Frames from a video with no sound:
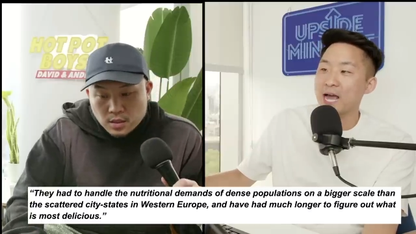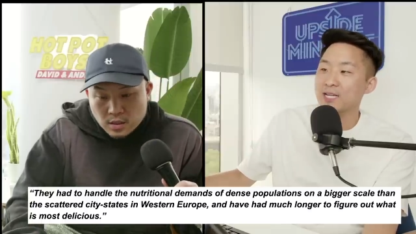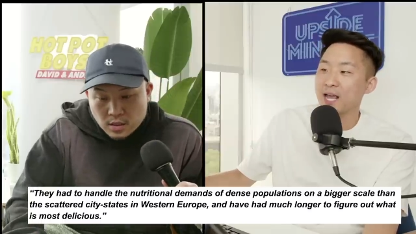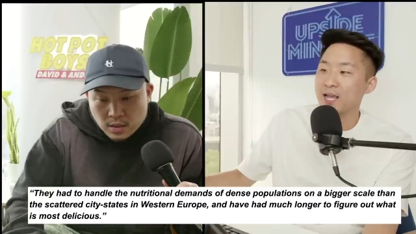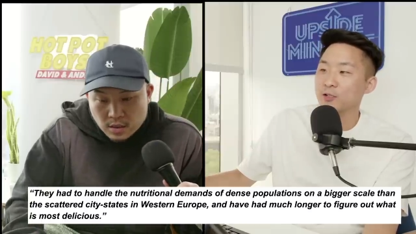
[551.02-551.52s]
Speaker 1: had
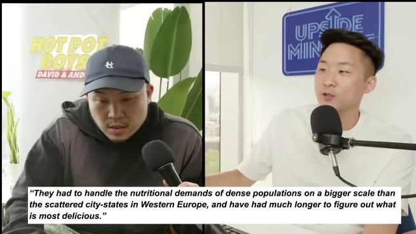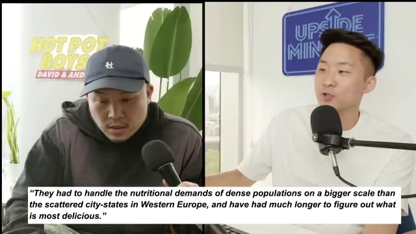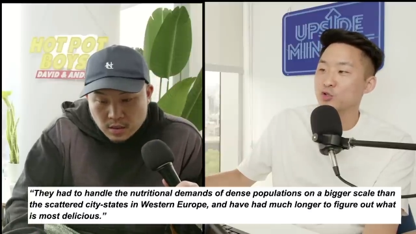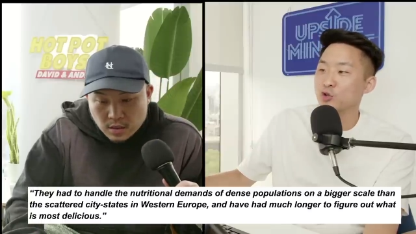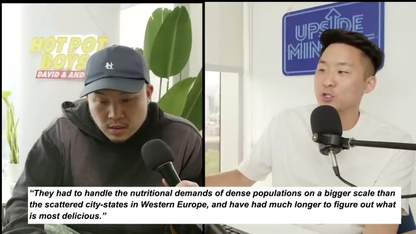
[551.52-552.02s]
to handle the
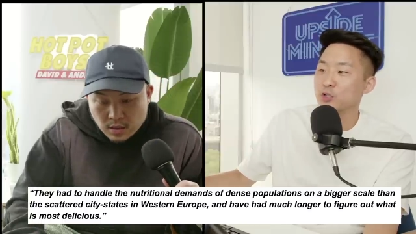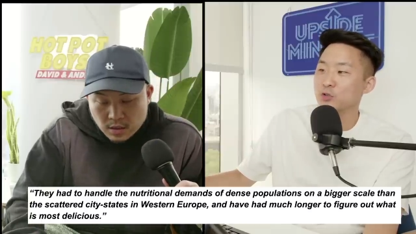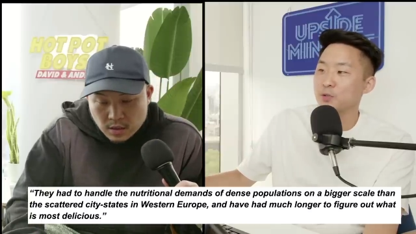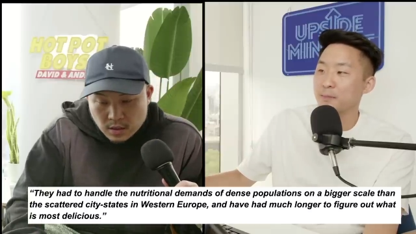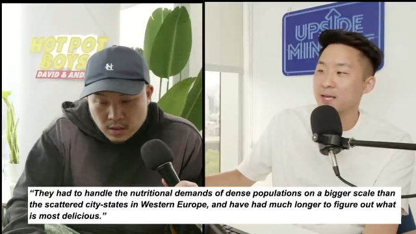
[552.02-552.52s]
nutritional
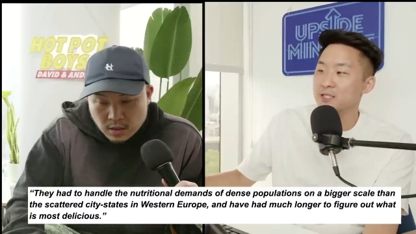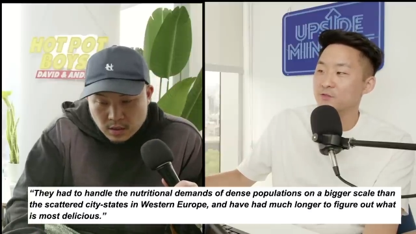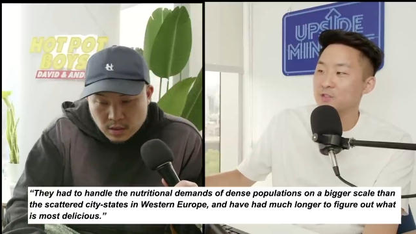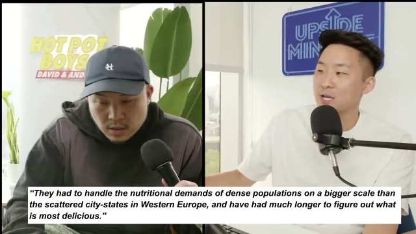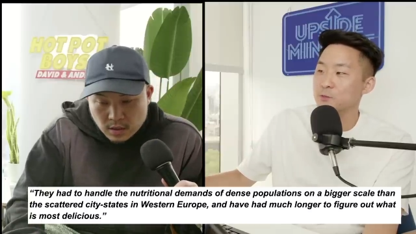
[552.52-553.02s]
demands
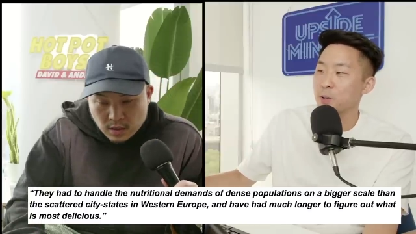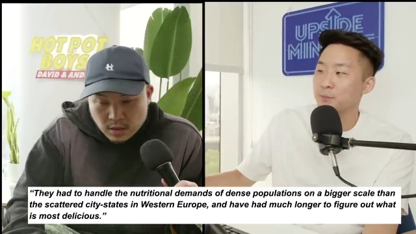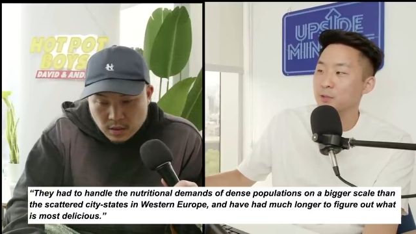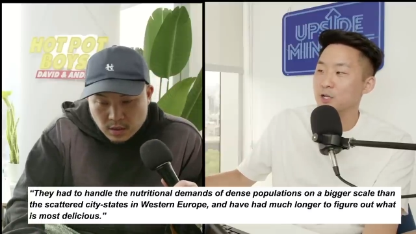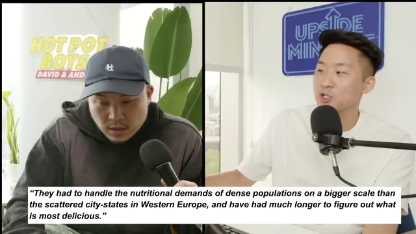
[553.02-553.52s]
of dense
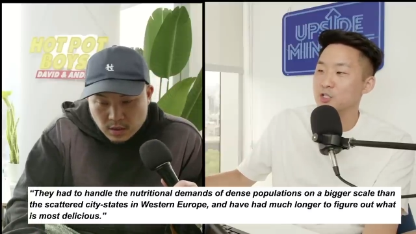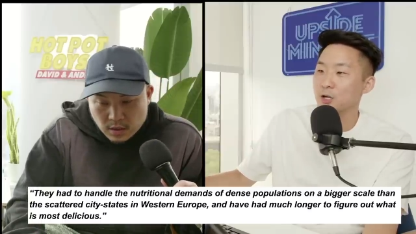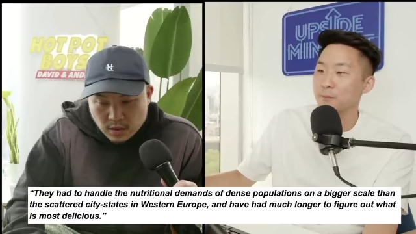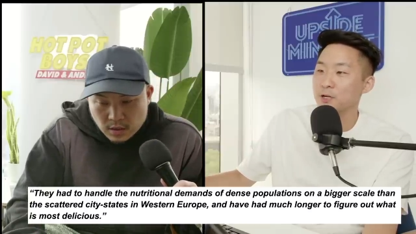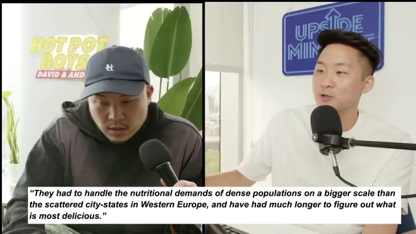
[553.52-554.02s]
populations on
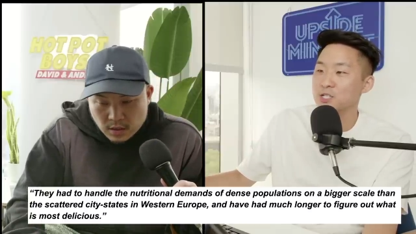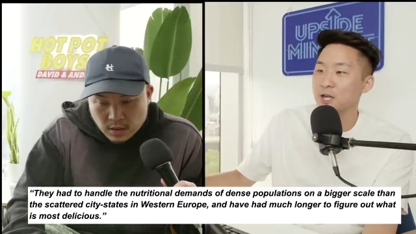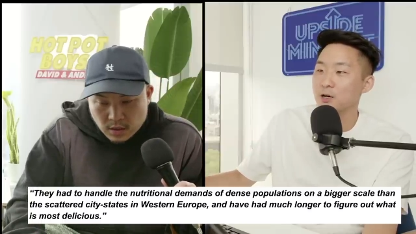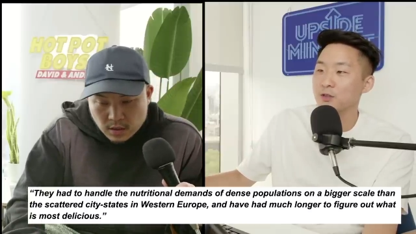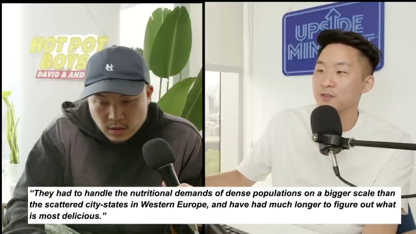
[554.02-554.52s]
a bigger
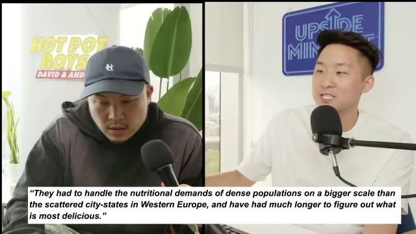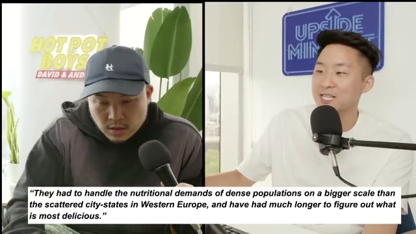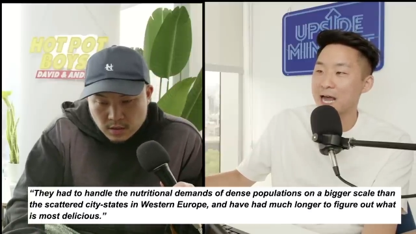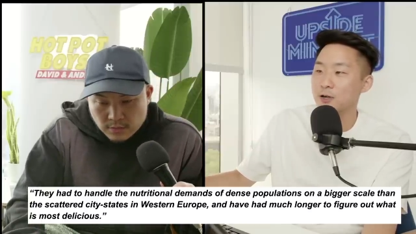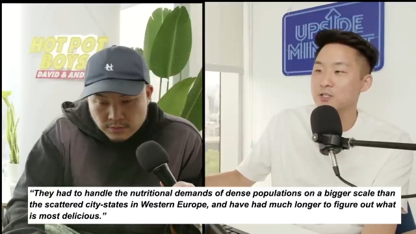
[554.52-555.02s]
scale than the
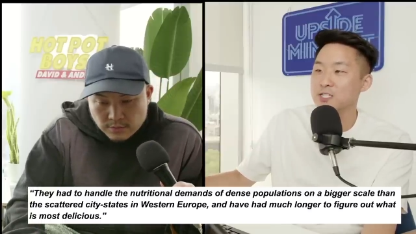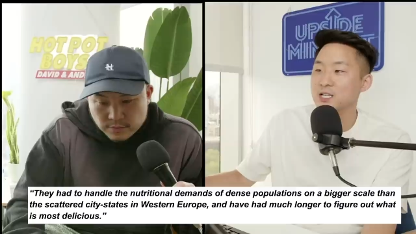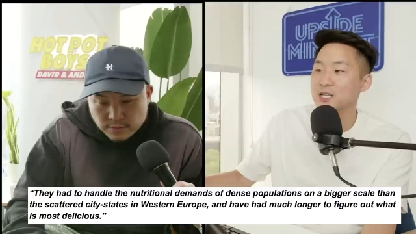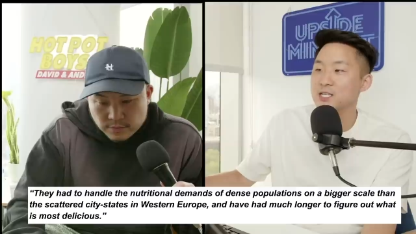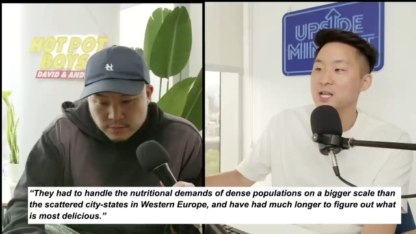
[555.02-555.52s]
scattered
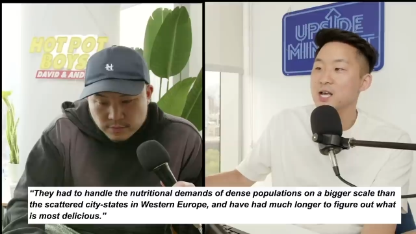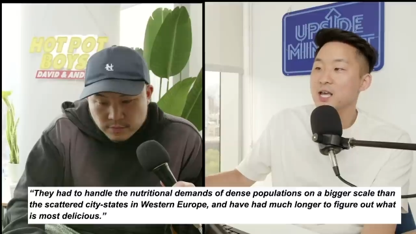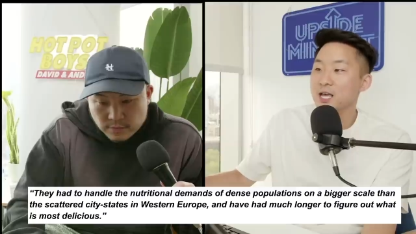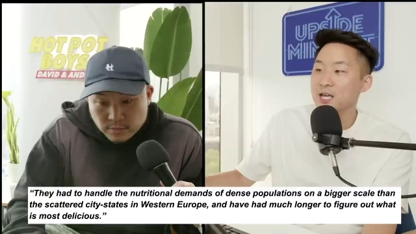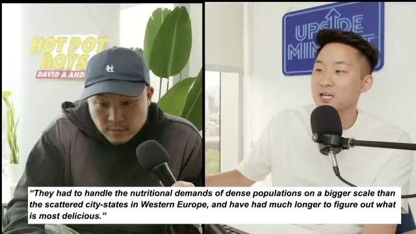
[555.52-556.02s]
cities
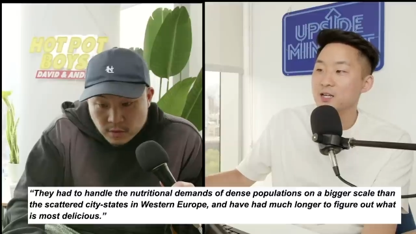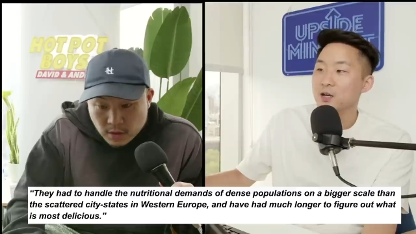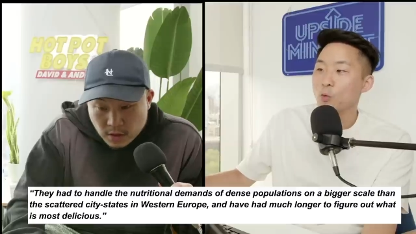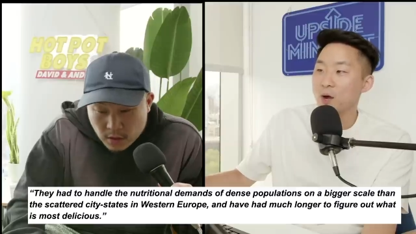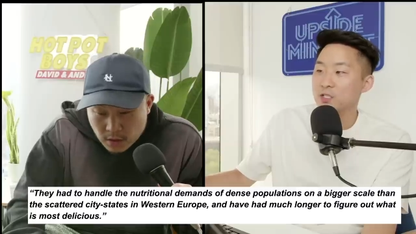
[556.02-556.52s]
in
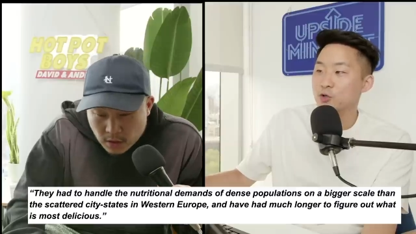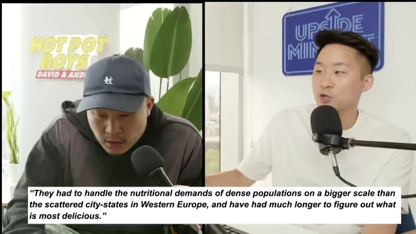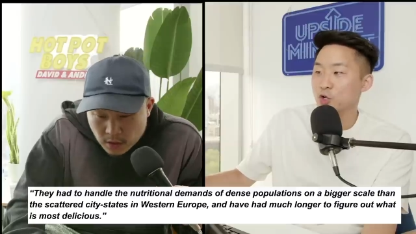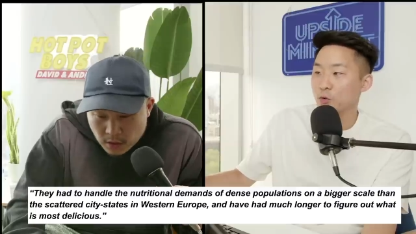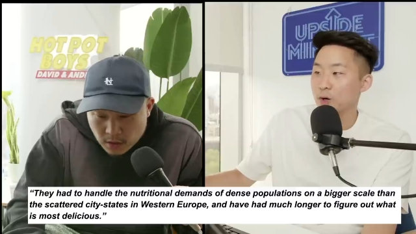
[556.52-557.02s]
Western
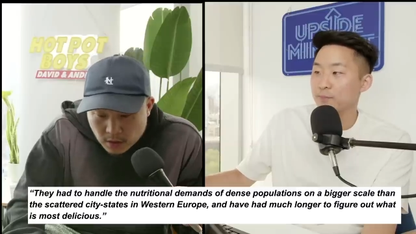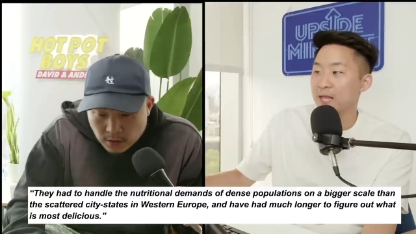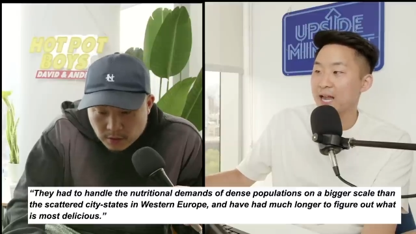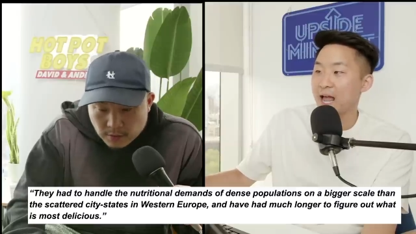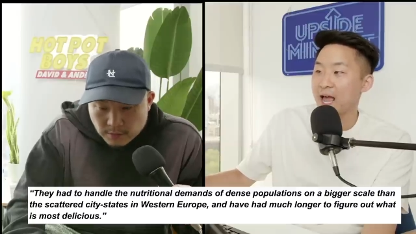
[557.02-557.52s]
Europe
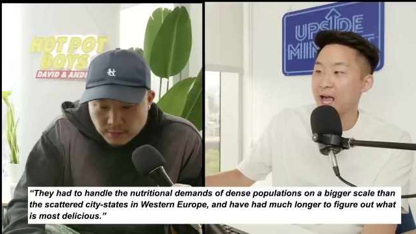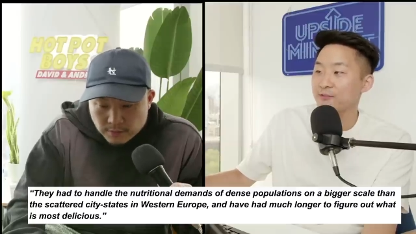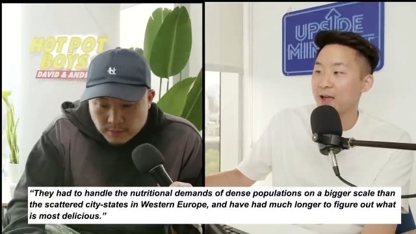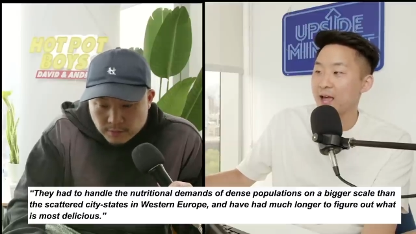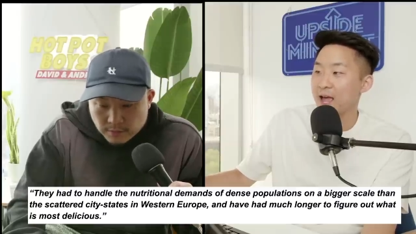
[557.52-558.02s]
that
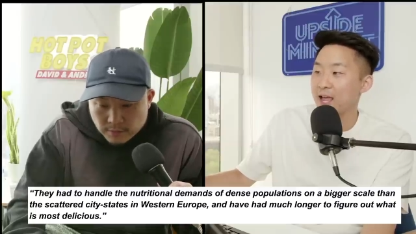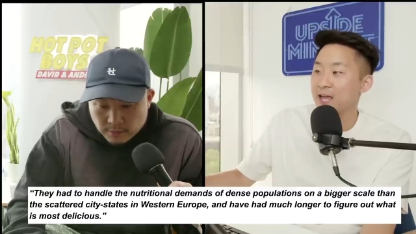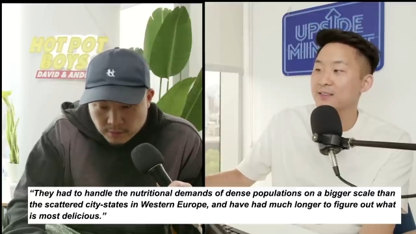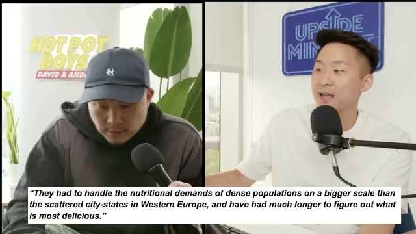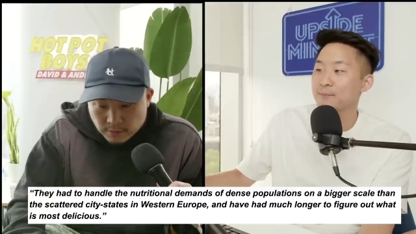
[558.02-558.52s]
have,
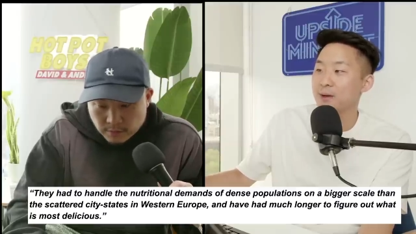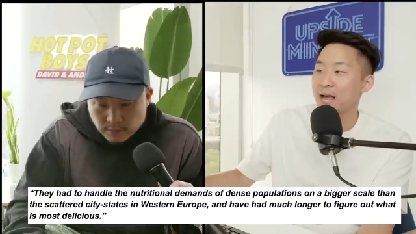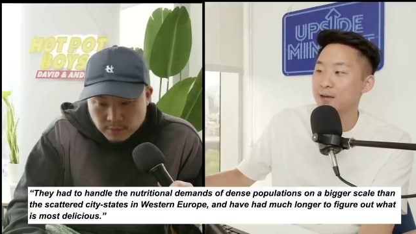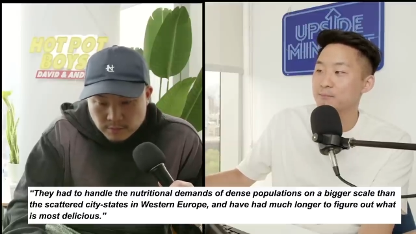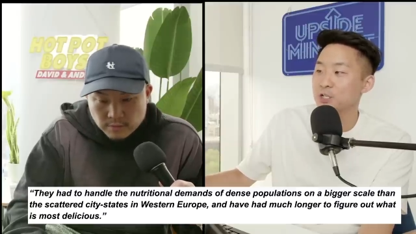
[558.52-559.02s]
and they
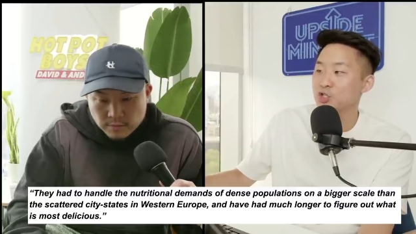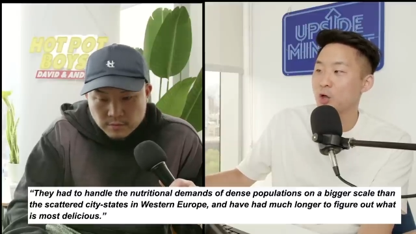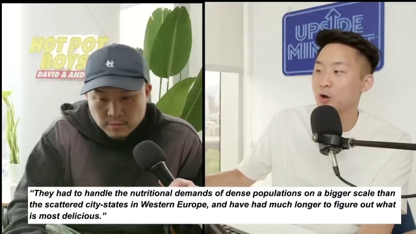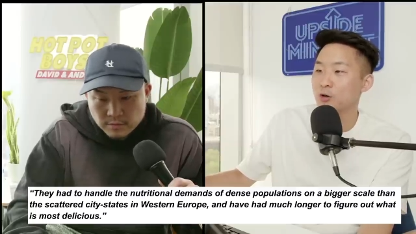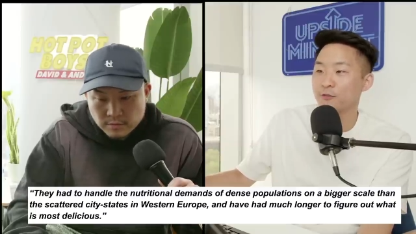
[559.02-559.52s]
had much
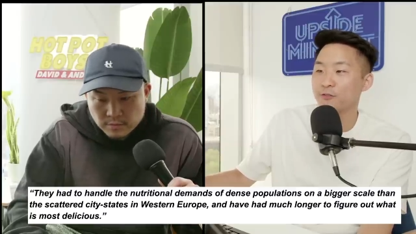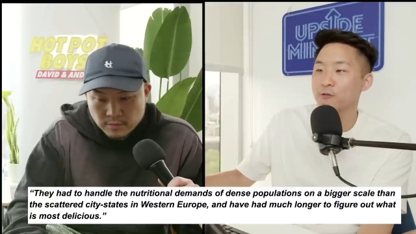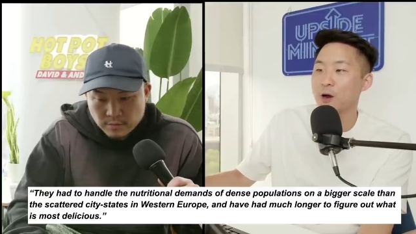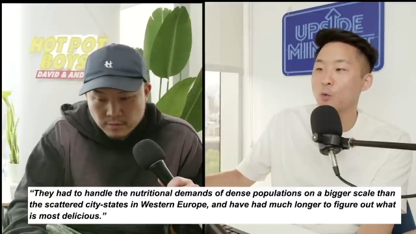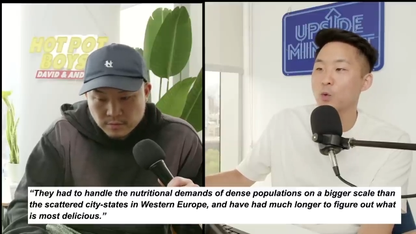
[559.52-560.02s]
longer to
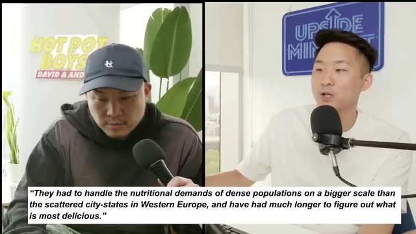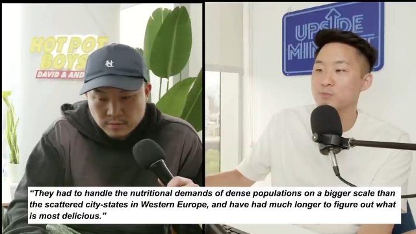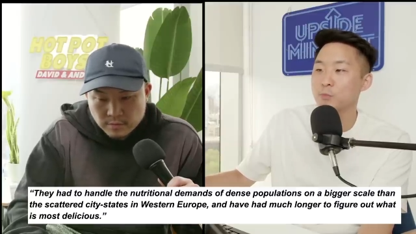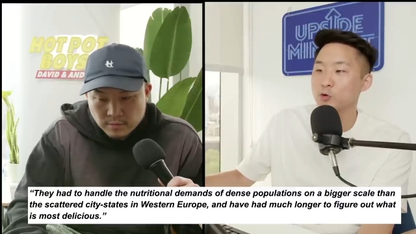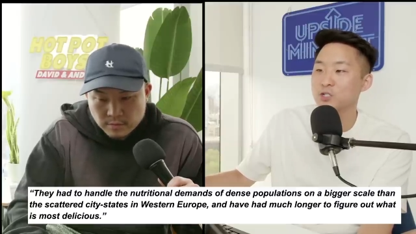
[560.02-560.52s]
figure out what is
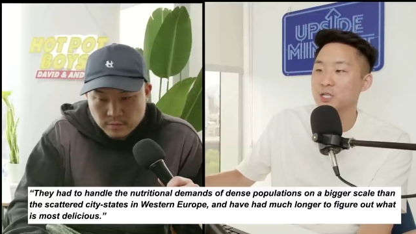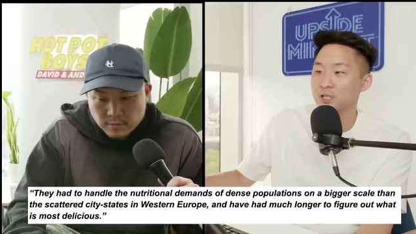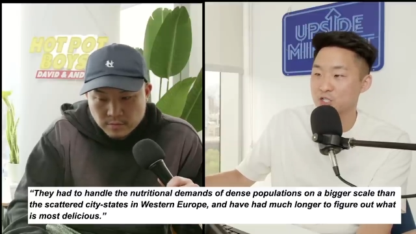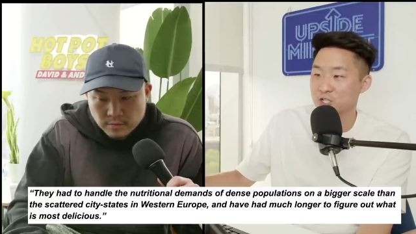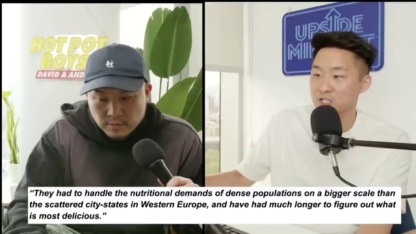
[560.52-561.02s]
most
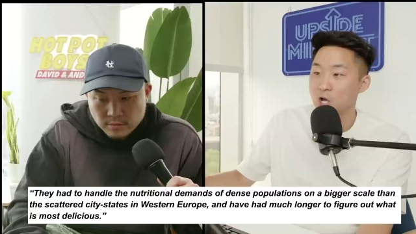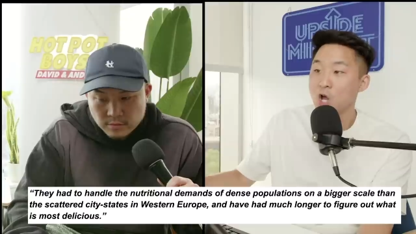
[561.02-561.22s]
delicious.